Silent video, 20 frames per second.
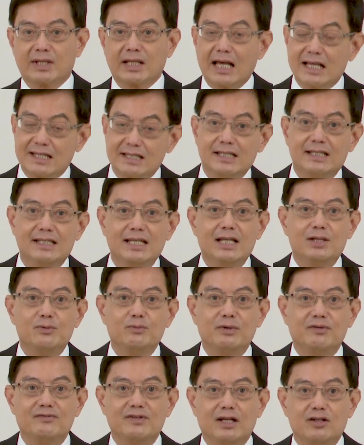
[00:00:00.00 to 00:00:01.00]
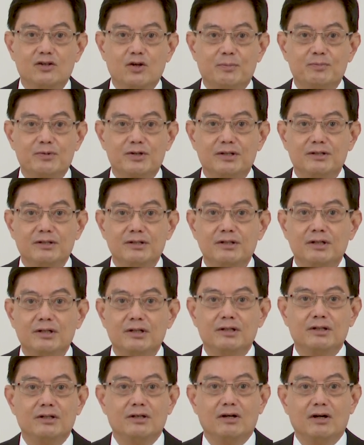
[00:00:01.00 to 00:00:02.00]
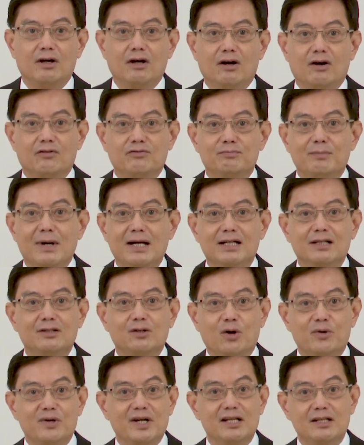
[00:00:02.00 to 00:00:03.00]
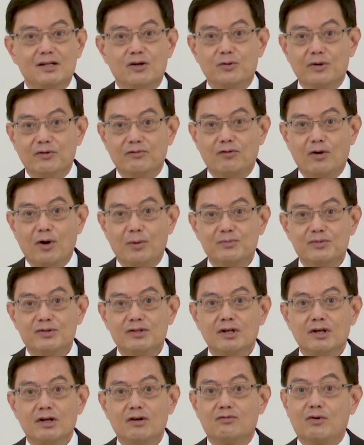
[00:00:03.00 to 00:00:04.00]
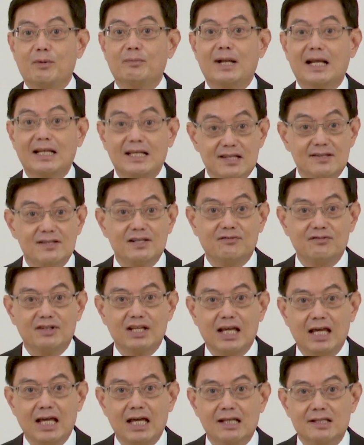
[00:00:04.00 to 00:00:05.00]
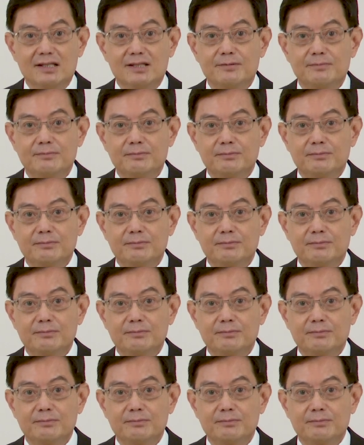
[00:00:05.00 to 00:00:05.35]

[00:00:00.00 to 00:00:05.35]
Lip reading: as it did with the adoption of market-oriented reforms from 1978.